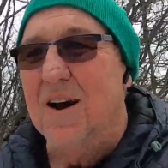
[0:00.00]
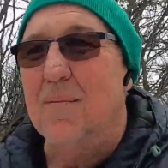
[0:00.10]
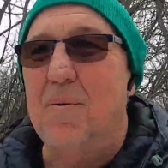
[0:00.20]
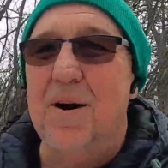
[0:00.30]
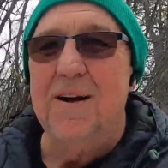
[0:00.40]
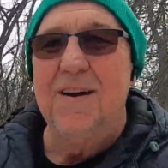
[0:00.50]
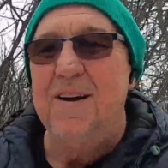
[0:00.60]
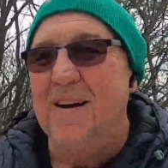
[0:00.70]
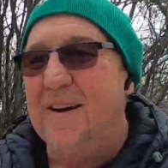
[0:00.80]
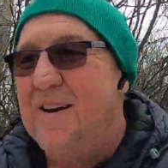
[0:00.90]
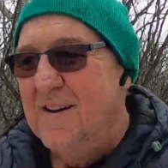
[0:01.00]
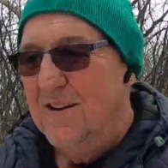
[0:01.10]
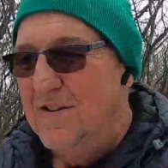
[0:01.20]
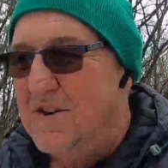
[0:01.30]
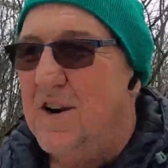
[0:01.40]
up.
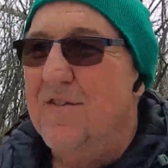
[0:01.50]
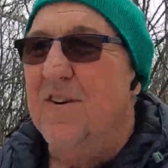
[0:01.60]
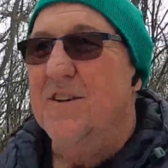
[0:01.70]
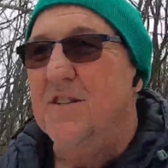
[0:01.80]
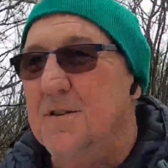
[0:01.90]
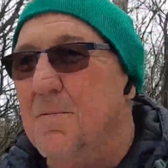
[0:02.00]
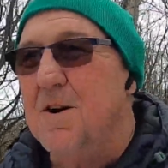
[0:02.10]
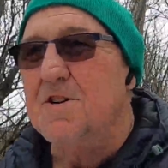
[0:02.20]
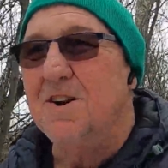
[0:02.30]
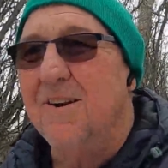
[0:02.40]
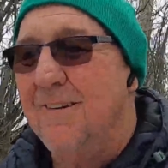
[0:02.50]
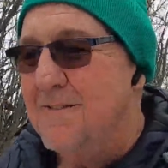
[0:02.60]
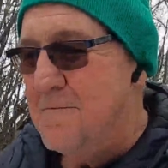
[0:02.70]
Their defense especially.